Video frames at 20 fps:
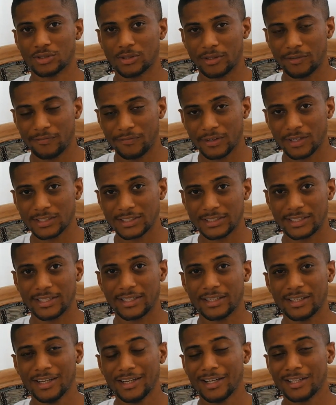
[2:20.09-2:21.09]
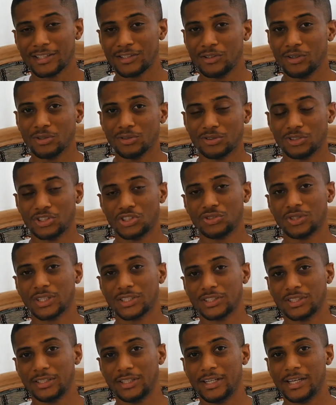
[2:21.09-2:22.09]
So the first thing to note to
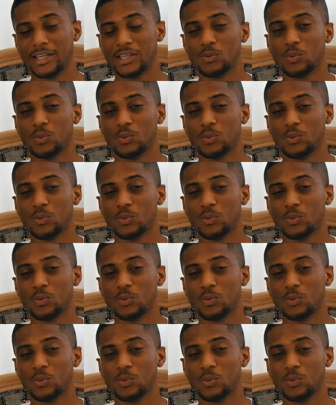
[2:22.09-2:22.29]
structure your day,